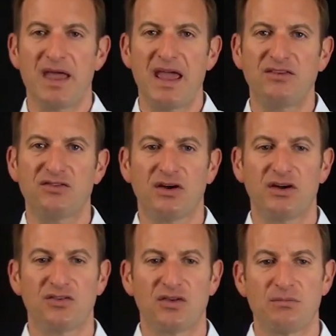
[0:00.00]
A-star
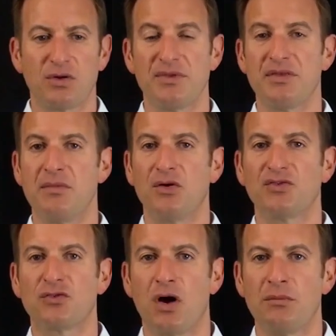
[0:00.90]
is probably the
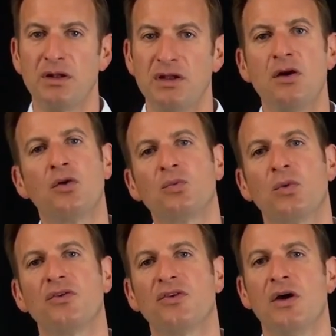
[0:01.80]
most commonly known
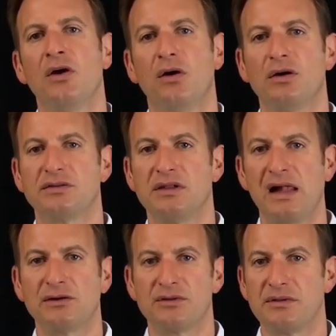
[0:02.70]
ones, also an
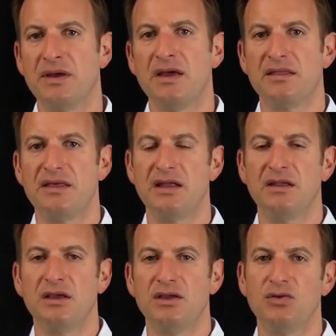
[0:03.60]
algorithm that
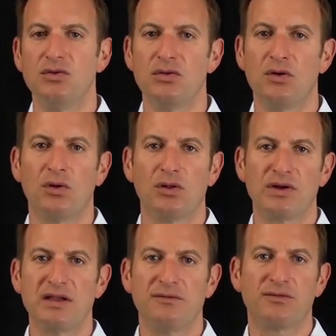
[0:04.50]
you know
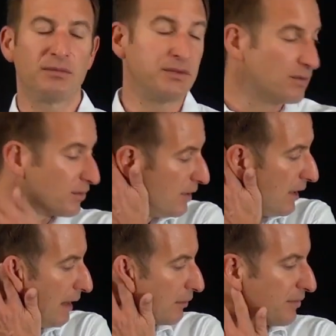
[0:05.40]
already from your
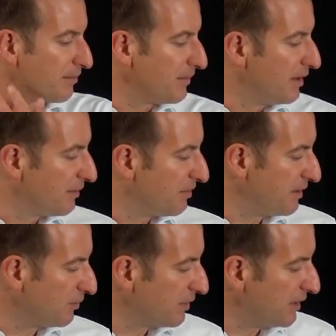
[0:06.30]
algorithm
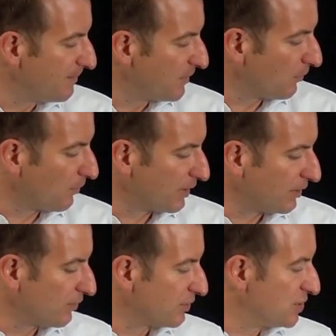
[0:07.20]
theory or
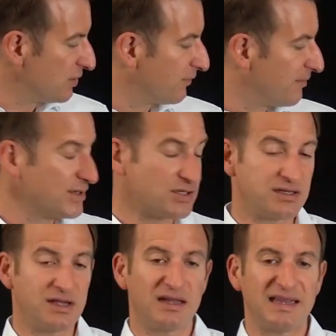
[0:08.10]
your
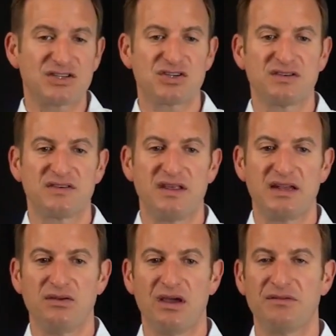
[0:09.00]
geoinformation lectures
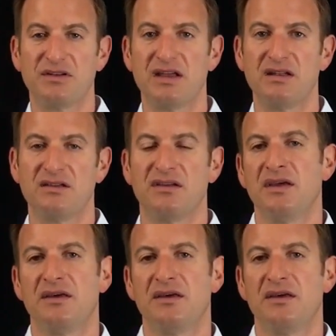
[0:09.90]
that you have attended.